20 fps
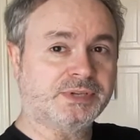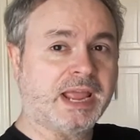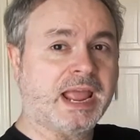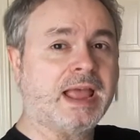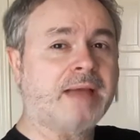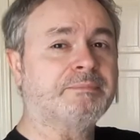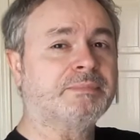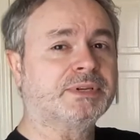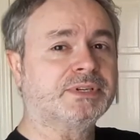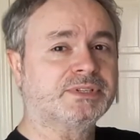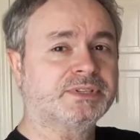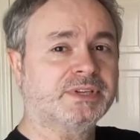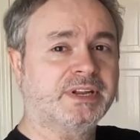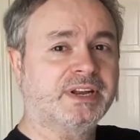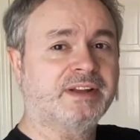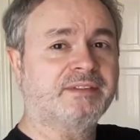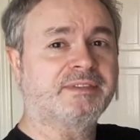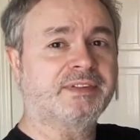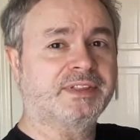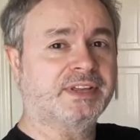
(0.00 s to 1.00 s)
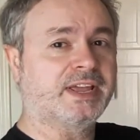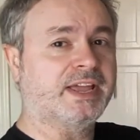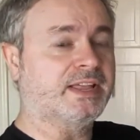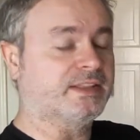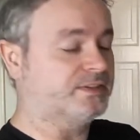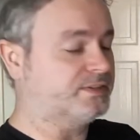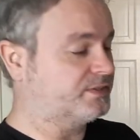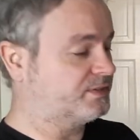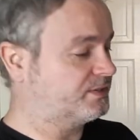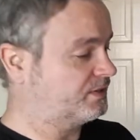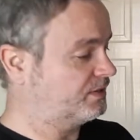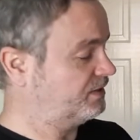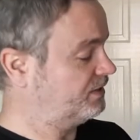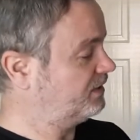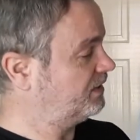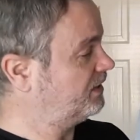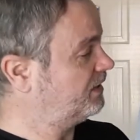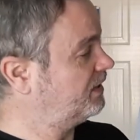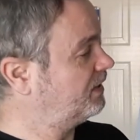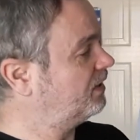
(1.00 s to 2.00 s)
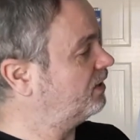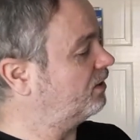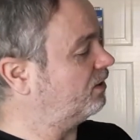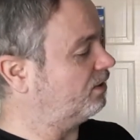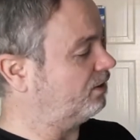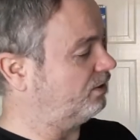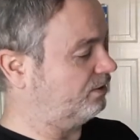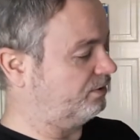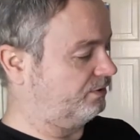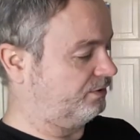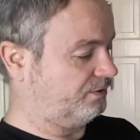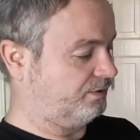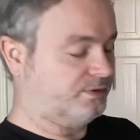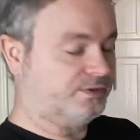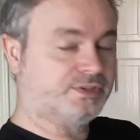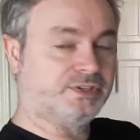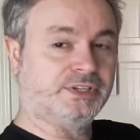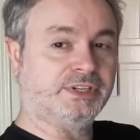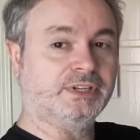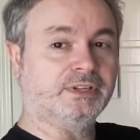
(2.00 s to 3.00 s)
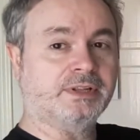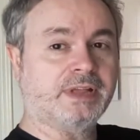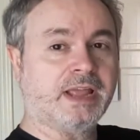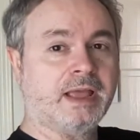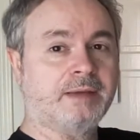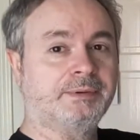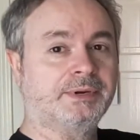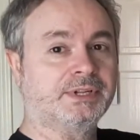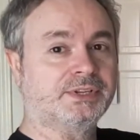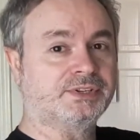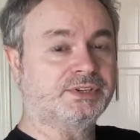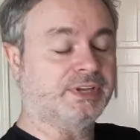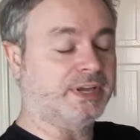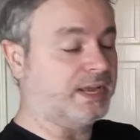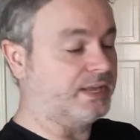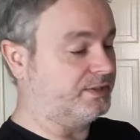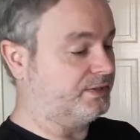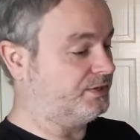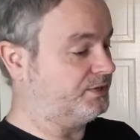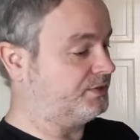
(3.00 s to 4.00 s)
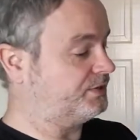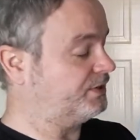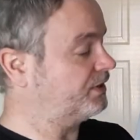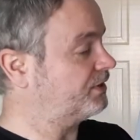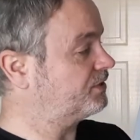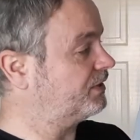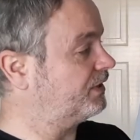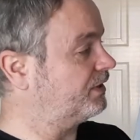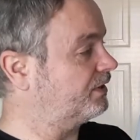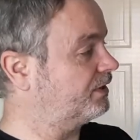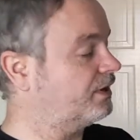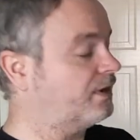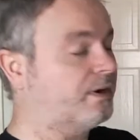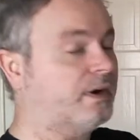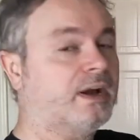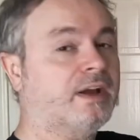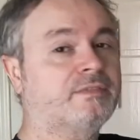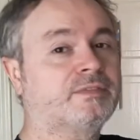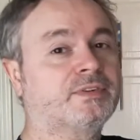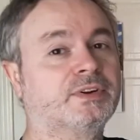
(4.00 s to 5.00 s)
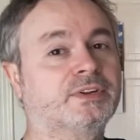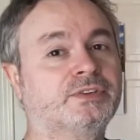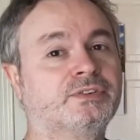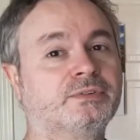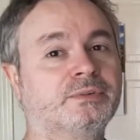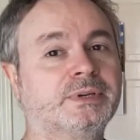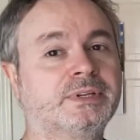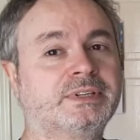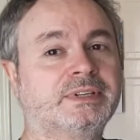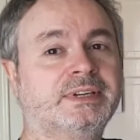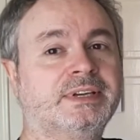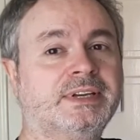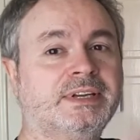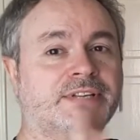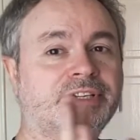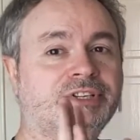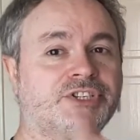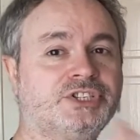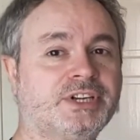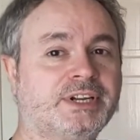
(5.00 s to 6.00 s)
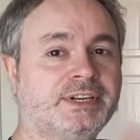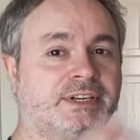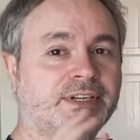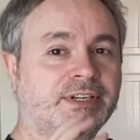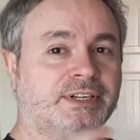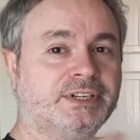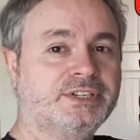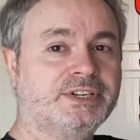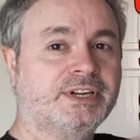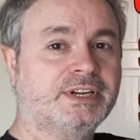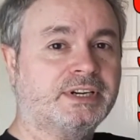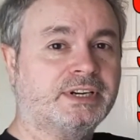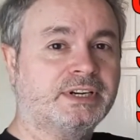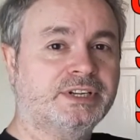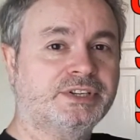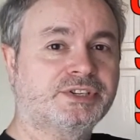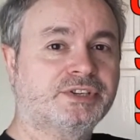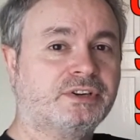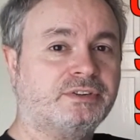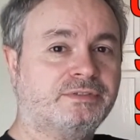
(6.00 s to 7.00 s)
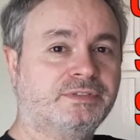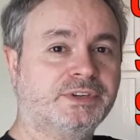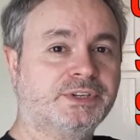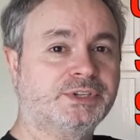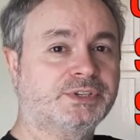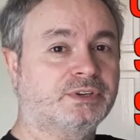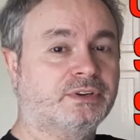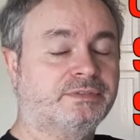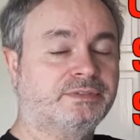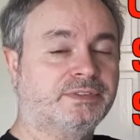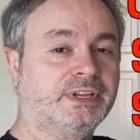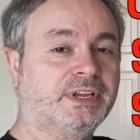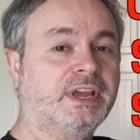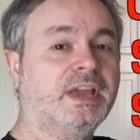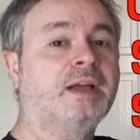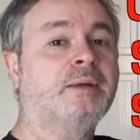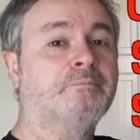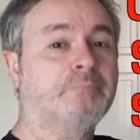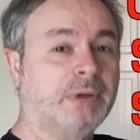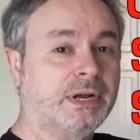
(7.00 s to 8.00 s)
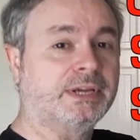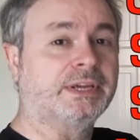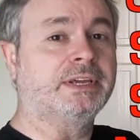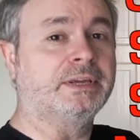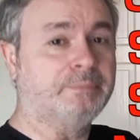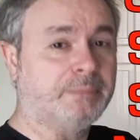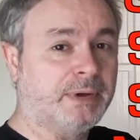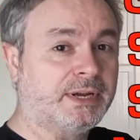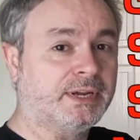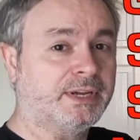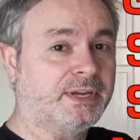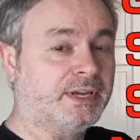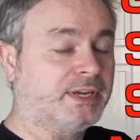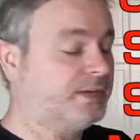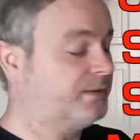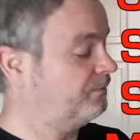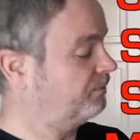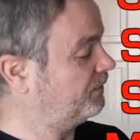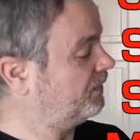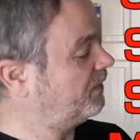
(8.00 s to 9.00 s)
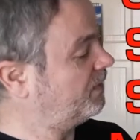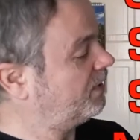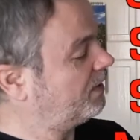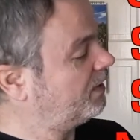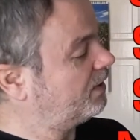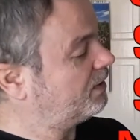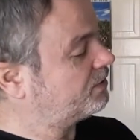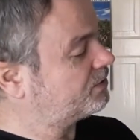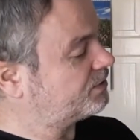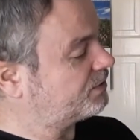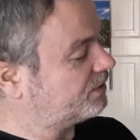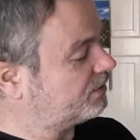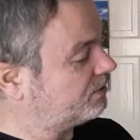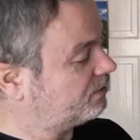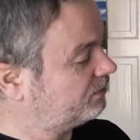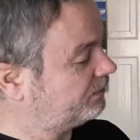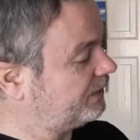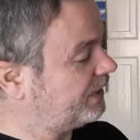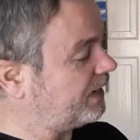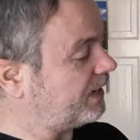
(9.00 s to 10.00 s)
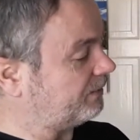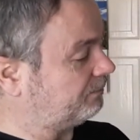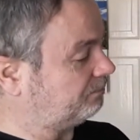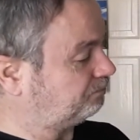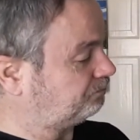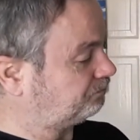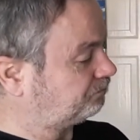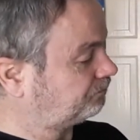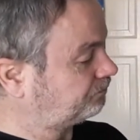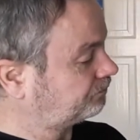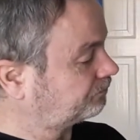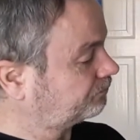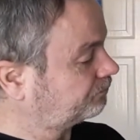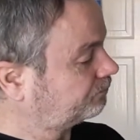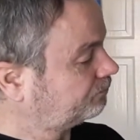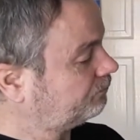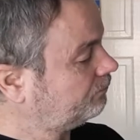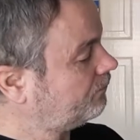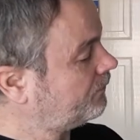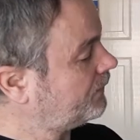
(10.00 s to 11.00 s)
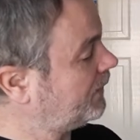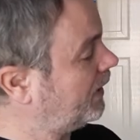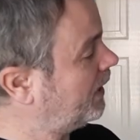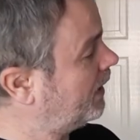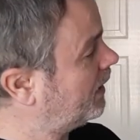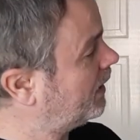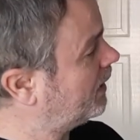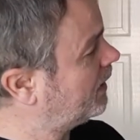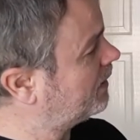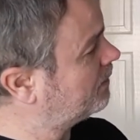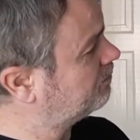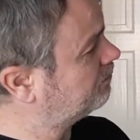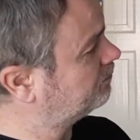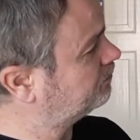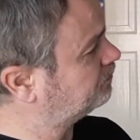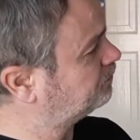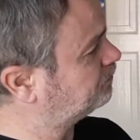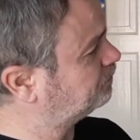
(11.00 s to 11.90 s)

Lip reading: hammers and everything else on steel cabinets to get these things in. Now I've got to do it gently, gently, softly, softly, monkey, monkey. So yeah, I'm